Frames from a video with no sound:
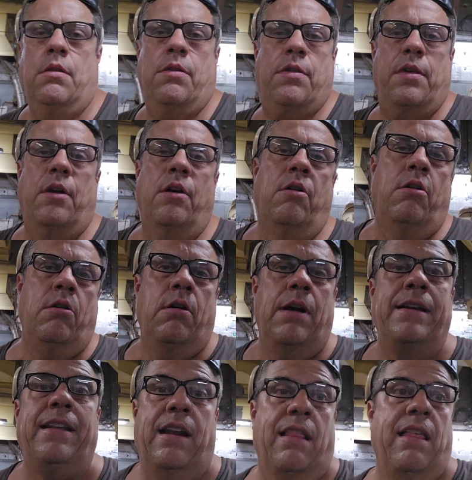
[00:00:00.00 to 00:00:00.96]
So
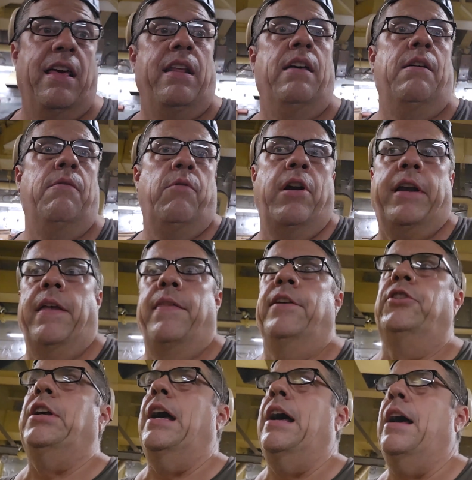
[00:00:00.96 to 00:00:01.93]
I did a lot of work in
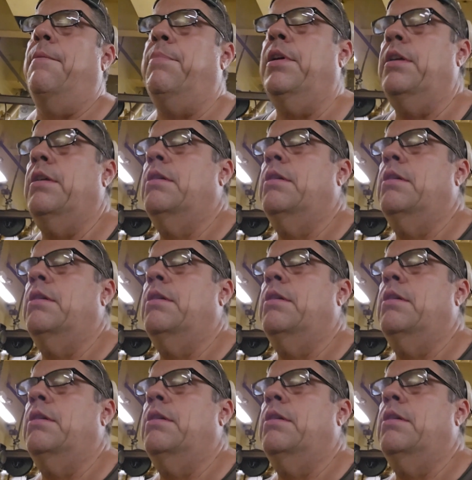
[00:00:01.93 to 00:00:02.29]
the shop,